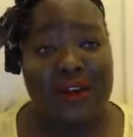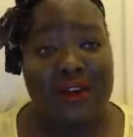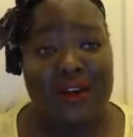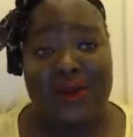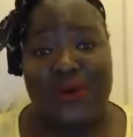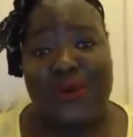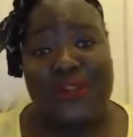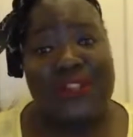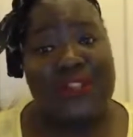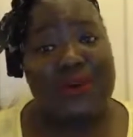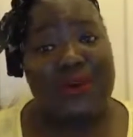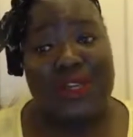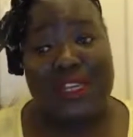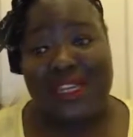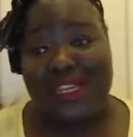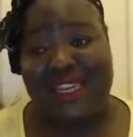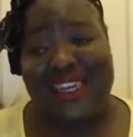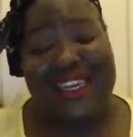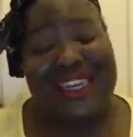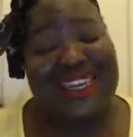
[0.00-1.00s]

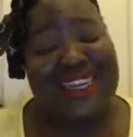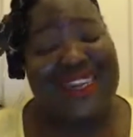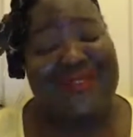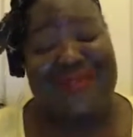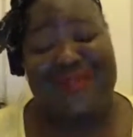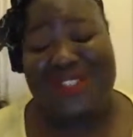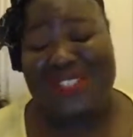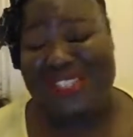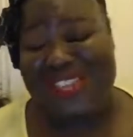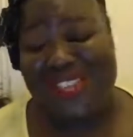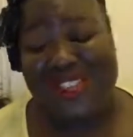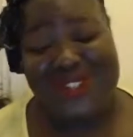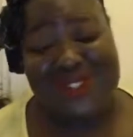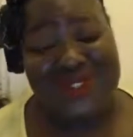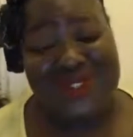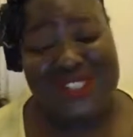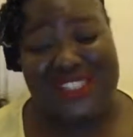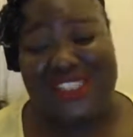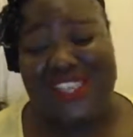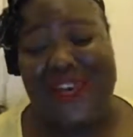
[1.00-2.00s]
ultimately protect
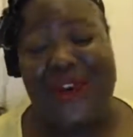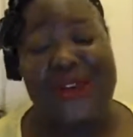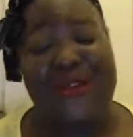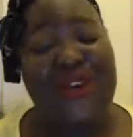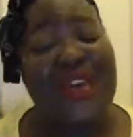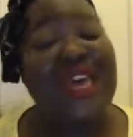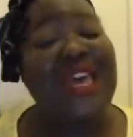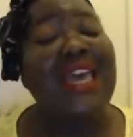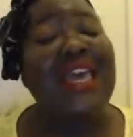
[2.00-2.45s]
yourself,